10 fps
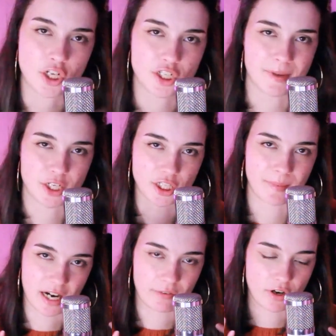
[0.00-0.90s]
Not to mention the
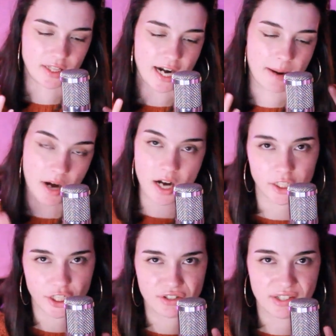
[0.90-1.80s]
microphone that I'm
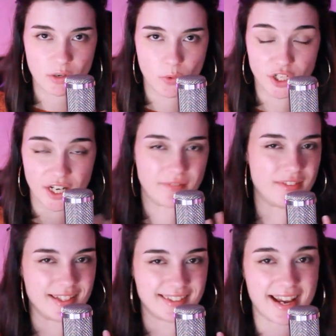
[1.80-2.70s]
currently using, which if
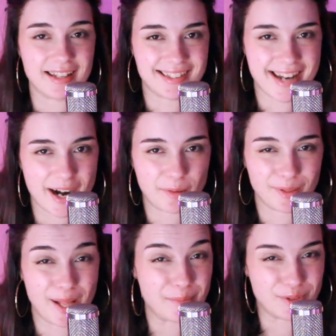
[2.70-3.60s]
this sounds
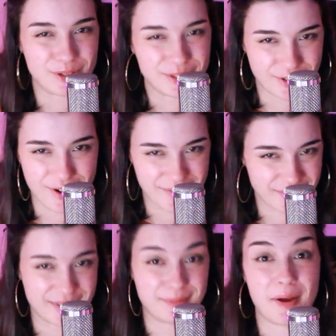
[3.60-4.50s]
terrible, I'm so sorry.
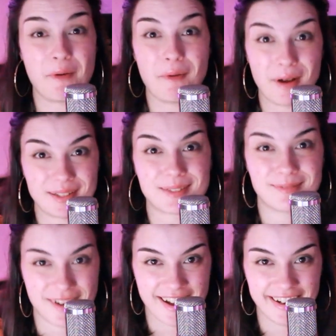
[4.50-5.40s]
This is my worst
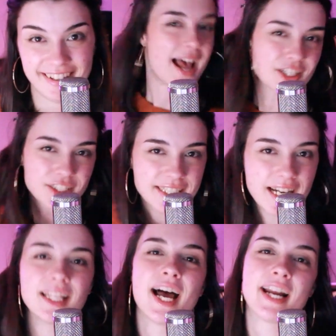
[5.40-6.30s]
one. Actually,
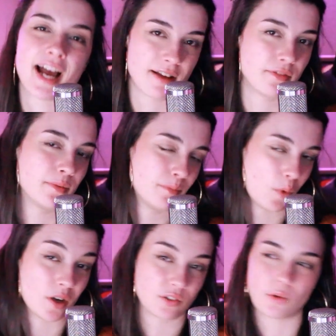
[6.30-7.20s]
I lied. I have a
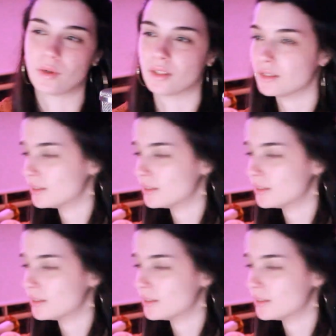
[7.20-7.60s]
worse one.